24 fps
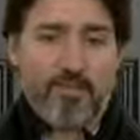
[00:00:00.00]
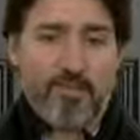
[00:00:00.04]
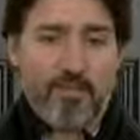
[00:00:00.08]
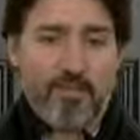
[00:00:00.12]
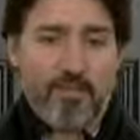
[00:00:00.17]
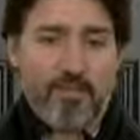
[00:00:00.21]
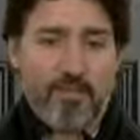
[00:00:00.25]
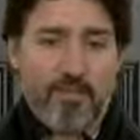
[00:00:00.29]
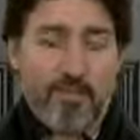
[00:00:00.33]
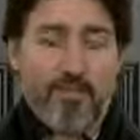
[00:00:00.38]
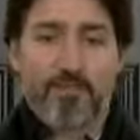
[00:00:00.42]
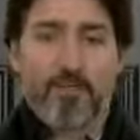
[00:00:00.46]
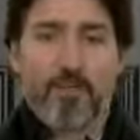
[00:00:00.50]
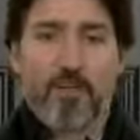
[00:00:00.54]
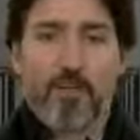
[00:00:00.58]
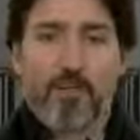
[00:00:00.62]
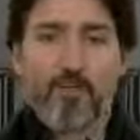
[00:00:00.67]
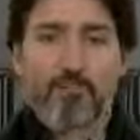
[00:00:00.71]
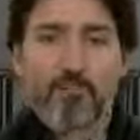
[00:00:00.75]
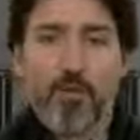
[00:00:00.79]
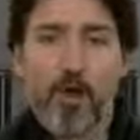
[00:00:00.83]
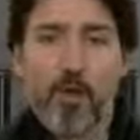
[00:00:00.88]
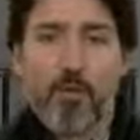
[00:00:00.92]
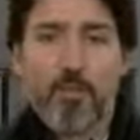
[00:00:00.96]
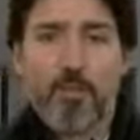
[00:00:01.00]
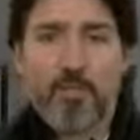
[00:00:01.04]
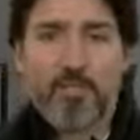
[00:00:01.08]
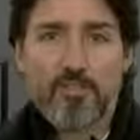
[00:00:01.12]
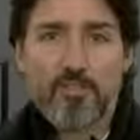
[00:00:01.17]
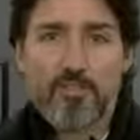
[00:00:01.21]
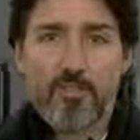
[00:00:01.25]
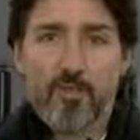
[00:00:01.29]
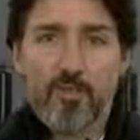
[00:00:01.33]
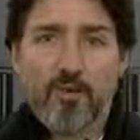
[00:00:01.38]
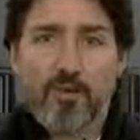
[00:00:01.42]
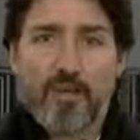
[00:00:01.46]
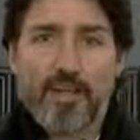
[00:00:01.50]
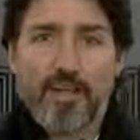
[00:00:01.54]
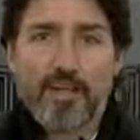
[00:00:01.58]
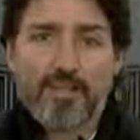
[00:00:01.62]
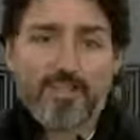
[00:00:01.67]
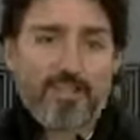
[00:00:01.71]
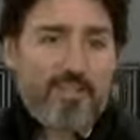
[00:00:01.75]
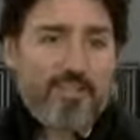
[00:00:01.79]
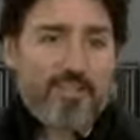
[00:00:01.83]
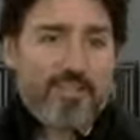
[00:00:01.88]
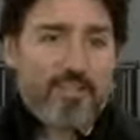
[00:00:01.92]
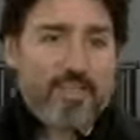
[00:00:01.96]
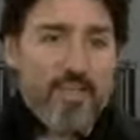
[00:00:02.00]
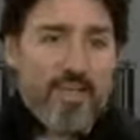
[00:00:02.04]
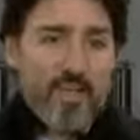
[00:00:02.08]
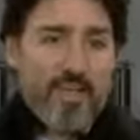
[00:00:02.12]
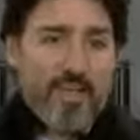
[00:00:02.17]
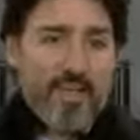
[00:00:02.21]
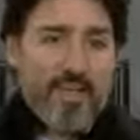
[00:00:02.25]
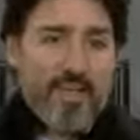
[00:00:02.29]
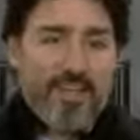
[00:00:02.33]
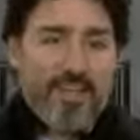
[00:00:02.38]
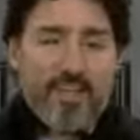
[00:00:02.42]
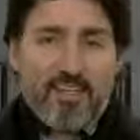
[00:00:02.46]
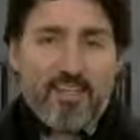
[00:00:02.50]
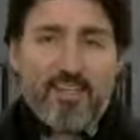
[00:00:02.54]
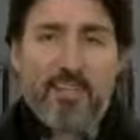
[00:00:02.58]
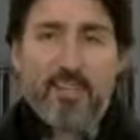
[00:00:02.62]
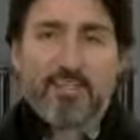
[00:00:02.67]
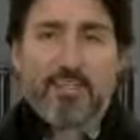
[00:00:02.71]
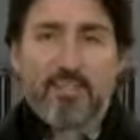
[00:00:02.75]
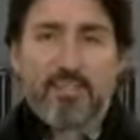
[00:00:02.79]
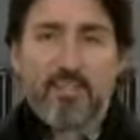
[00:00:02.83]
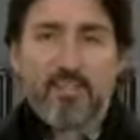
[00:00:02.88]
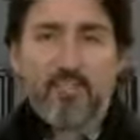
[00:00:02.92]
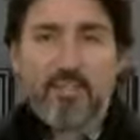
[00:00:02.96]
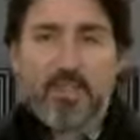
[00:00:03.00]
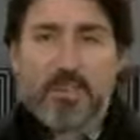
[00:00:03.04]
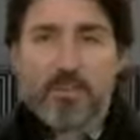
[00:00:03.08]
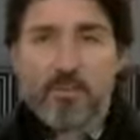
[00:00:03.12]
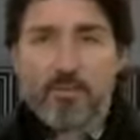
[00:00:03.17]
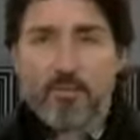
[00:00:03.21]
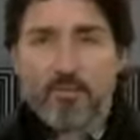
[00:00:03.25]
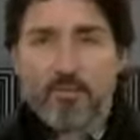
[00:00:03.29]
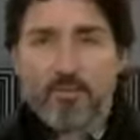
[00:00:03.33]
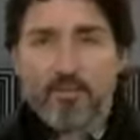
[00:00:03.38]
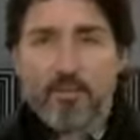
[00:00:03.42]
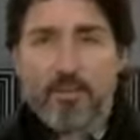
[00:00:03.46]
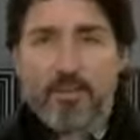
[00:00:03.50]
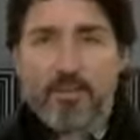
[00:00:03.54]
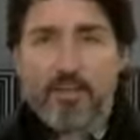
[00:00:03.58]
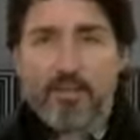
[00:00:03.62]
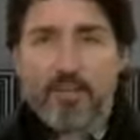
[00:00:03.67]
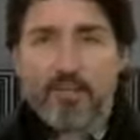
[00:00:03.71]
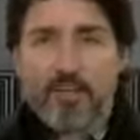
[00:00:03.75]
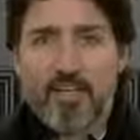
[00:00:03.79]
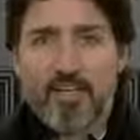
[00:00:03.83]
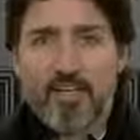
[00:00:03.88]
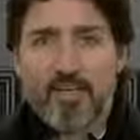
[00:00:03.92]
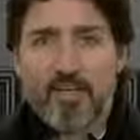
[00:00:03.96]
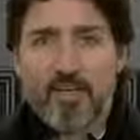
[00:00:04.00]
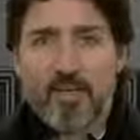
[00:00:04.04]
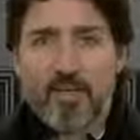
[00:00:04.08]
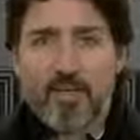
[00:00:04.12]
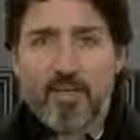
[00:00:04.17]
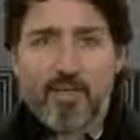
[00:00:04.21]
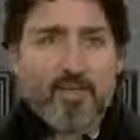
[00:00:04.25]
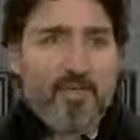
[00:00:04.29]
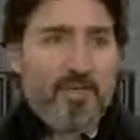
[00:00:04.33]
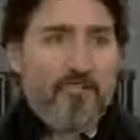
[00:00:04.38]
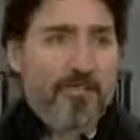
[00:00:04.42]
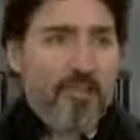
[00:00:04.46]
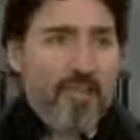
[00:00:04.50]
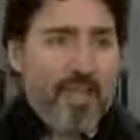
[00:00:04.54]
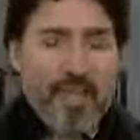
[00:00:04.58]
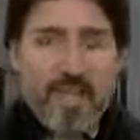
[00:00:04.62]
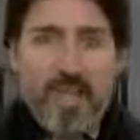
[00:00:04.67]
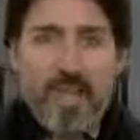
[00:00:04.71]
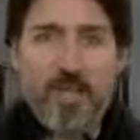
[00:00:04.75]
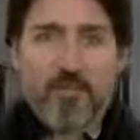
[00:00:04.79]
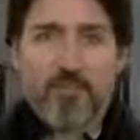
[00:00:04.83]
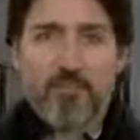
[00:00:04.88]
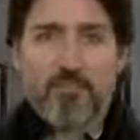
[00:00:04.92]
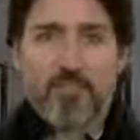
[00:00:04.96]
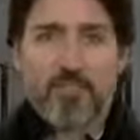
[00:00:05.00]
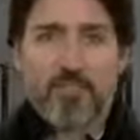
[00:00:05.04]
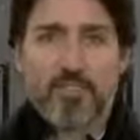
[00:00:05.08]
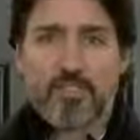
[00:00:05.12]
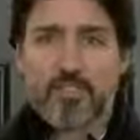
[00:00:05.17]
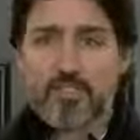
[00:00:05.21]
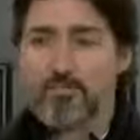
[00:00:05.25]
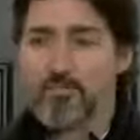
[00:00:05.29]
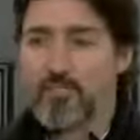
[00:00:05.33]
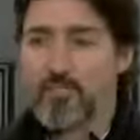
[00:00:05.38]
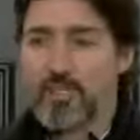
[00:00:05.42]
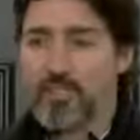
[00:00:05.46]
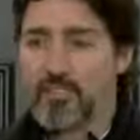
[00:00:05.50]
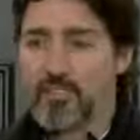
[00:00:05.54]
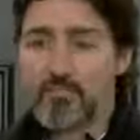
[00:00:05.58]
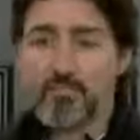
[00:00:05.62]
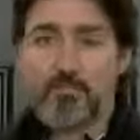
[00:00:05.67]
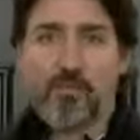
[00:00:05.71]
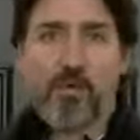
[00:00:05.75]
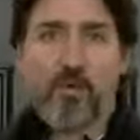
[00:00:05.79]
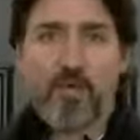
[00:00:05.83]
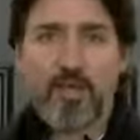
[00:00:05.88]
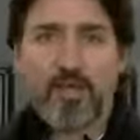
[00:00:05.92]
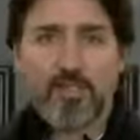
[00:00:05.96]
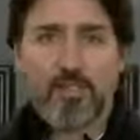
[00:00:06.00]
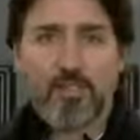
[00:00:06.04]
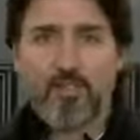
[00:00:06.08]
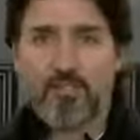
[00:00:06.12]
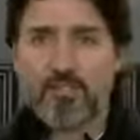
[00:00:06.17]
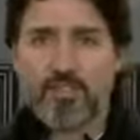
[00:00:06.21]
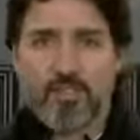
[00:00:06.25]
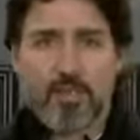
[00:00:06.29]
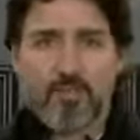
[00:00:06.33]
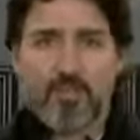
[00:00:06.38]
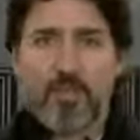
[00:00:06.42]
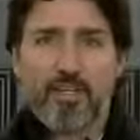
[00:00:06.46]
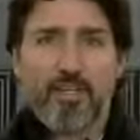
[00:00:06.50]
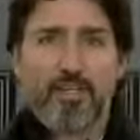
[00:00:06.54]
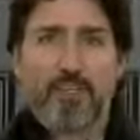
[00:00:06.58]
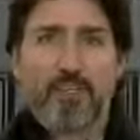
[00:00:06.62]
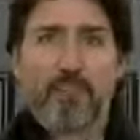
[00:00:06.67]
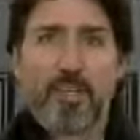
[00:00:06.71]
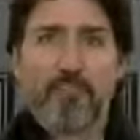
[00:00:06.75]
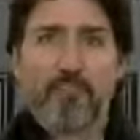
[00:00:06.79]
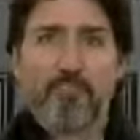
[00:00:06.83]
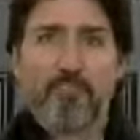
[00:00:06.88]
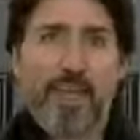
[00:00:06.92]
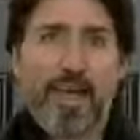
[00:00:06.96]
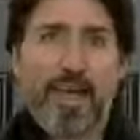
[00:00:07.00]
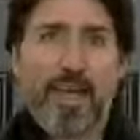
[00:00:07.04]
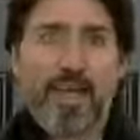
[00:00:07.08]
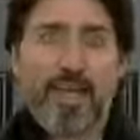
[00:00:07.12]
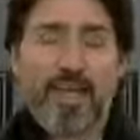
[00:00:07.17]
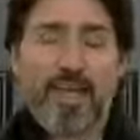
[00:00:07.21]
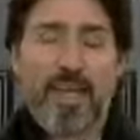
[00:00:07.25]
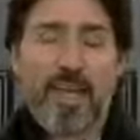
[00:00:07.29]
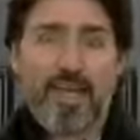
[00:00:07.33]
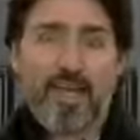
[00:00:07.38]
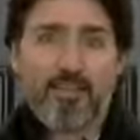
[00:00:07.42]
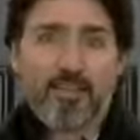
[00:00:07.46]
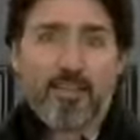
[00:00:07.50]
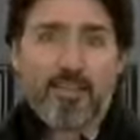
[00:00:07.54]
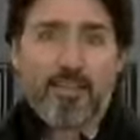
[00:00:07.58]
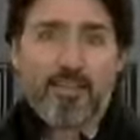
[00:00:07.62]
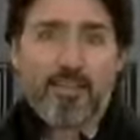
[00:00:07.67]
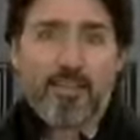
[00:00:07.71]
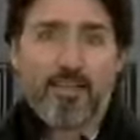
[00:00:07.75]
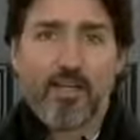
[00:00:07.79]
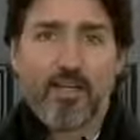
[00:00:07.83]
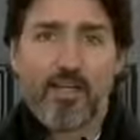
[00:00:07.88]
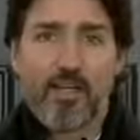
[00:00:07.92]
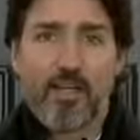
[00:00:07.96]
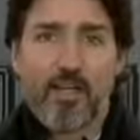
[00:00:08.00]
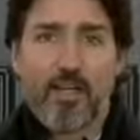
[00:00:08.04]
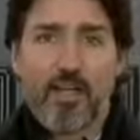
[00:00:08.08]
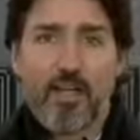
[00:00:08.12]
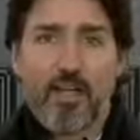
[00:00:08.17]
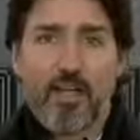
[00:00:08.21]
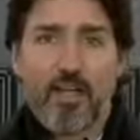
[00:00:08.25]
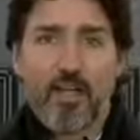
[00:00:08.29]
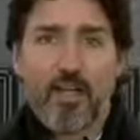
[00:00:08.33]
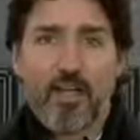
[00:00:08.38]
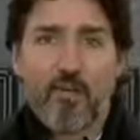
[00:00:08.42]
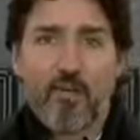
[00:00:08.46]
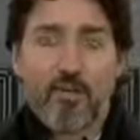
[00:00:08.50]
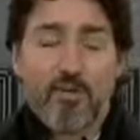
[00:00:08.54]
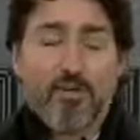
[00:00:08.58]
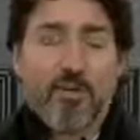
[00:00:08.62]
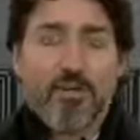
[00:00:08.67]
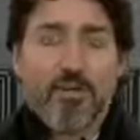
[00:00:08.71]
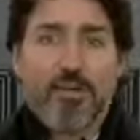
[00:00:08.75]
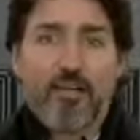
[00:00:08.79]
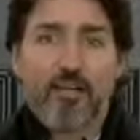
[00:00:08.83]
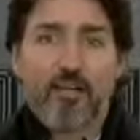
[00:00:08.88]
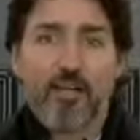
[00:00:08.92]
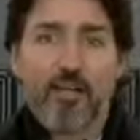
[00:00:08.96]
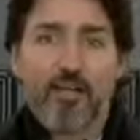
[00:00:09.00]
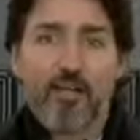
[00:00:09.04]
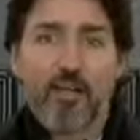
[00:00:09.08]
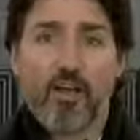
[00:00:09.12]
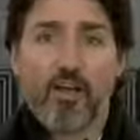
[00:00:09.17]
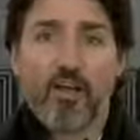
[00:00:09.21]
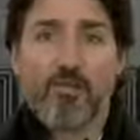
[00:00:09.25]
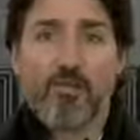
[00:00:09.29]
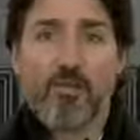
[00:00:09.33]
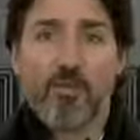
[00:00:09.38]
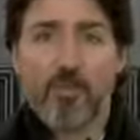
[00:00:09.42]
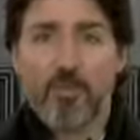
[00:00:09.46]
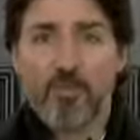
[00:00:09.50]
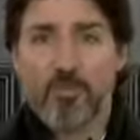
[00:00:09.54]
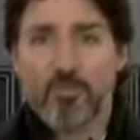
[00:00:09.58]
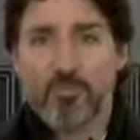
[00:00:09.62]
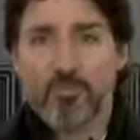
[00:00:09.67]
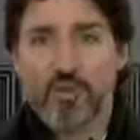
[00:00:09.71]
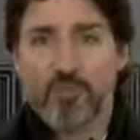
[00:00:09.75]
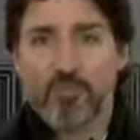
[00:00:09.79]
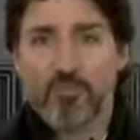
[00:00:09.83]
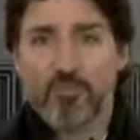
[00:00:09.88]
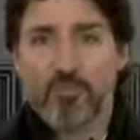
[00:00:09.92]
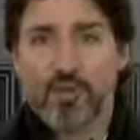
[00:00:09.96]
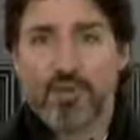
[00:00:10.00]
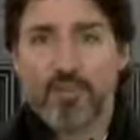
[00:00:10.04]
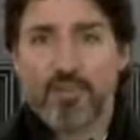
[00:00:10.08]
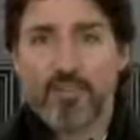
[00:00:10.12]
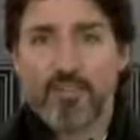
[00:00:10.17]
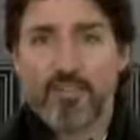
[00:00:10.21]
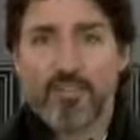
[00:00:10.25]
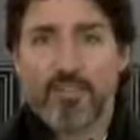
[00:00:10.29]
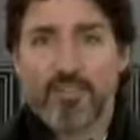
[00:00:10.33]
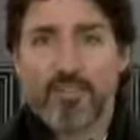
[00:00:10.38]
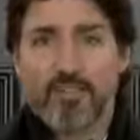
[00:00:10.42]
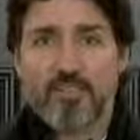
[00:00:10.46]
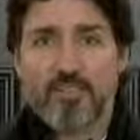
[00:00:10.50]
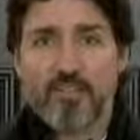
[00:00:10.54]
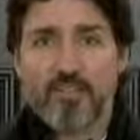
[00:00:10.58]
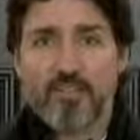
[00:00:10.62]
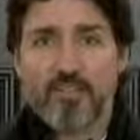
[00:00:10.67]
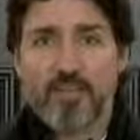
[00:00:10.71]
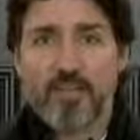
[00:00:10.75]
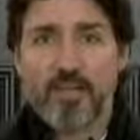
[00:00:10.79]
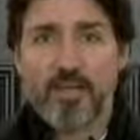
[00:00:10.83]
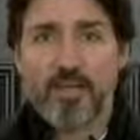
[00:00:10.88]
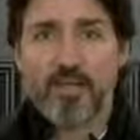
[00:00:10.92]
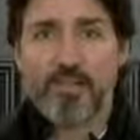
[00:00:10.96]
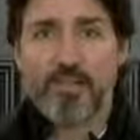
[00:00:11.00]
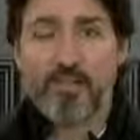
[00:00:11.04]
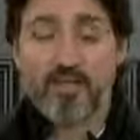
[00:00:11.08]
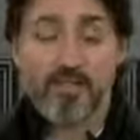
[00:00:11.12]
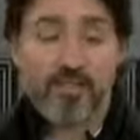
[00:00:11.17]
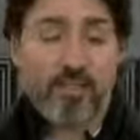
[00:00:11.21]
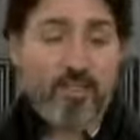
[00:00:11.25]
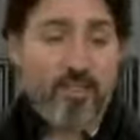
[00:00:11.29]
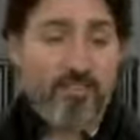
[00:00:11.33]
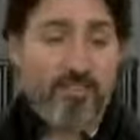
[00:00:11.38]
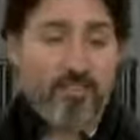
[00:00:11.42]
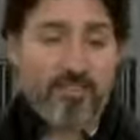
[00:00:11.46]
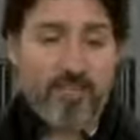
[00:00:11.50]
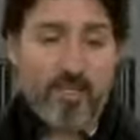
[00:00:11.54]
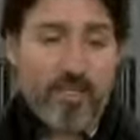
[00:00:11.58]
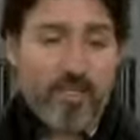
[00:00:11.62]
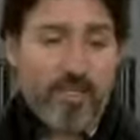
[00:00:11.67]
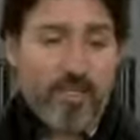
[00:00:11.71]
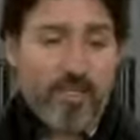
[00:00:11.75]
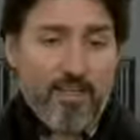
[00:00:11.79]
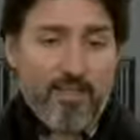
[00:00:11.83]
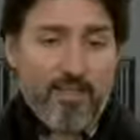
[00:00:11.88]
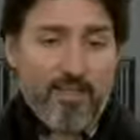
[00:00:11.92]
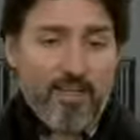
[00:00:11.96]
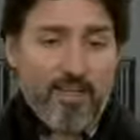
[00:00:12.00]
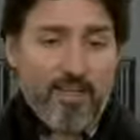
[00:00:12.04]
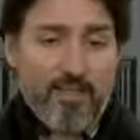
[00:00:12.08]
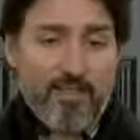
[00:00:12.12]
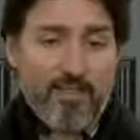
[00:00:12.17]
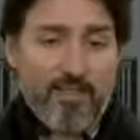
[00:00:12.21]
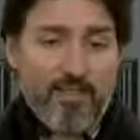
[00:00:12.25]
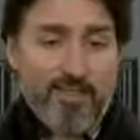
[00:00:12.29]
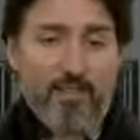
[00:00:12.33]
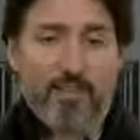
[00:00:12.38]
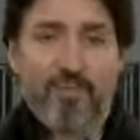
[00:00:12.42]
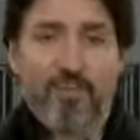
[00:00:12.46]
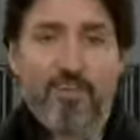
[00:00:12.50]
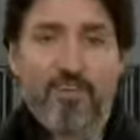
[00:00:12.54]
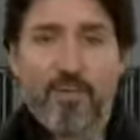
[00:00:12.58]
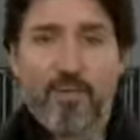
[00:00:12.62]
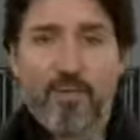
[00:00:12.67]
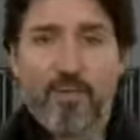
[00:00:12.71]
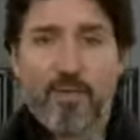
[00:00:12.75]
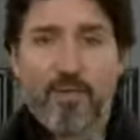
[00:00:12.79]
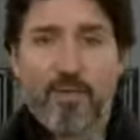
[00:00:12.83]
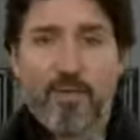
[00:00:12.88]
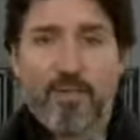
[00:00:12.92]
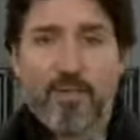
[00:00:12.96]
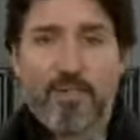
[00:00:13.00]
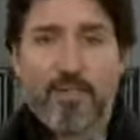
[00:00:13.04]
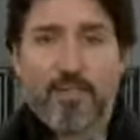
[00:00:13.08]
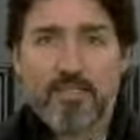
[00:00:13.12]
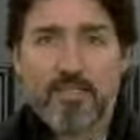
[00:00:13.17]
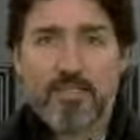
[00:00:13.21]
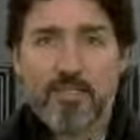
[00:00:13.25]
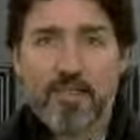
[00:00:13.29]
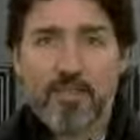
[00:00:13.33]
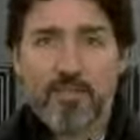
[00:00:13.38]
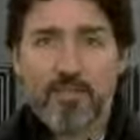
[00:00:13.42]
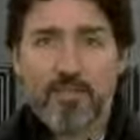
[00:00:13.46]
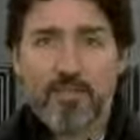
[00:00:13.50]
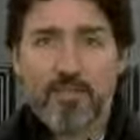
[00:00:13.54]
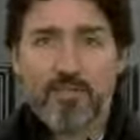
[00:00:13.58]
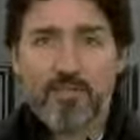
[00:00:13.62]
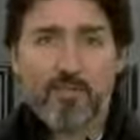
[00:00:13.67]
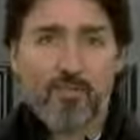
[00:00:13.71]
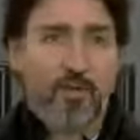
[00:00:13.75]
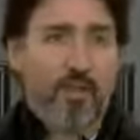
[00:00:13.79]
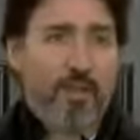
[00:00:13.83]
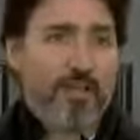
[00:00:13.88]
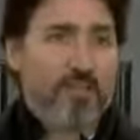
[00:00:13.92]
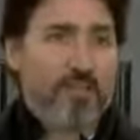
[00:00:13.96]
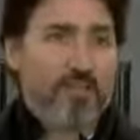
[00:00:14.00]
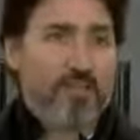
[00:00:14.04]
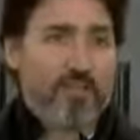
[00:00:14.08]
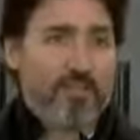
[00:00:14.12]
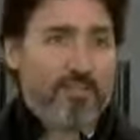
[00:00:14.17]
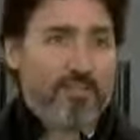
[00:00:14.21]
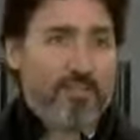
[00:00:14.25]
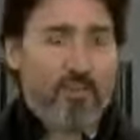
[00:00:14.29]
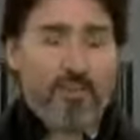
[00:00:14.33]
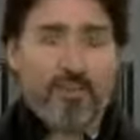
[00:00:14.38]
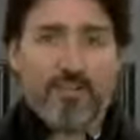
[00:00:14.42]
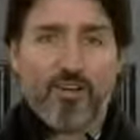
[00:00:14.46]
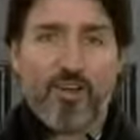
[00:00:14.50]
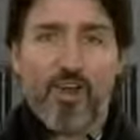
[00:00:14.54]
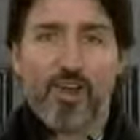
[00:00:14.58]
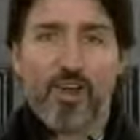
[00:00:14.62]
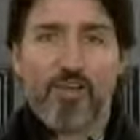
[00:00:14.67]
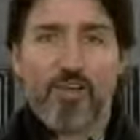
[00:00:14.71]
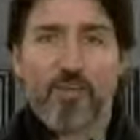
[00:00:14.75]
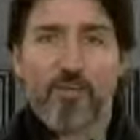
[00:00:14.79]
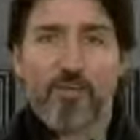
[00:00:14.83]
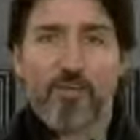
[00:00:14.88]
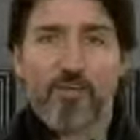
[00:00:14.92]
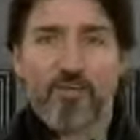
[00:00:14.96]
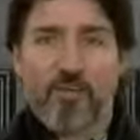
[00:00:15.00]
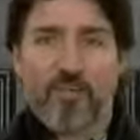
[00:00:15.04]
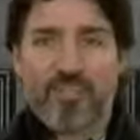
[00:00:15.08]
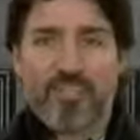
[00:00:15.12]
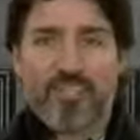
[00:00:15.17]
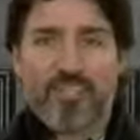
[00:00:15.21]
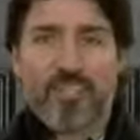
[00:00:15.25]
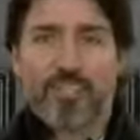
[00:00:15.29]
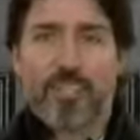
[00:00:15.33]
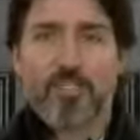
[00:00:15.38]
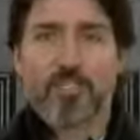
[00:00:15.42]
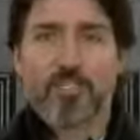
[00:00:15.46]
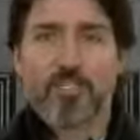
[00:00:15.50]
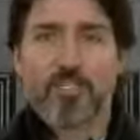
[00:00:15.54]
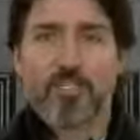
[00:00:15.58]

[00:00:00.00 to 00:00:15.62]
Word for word: the difficult moments we're in. It's nice to be able to try and find someone to blame, something to point to, something to get mad at. I think uh, we're seeing a lot of people fall prey to disinformation. And if conservative MPs and others want to start talking about cons-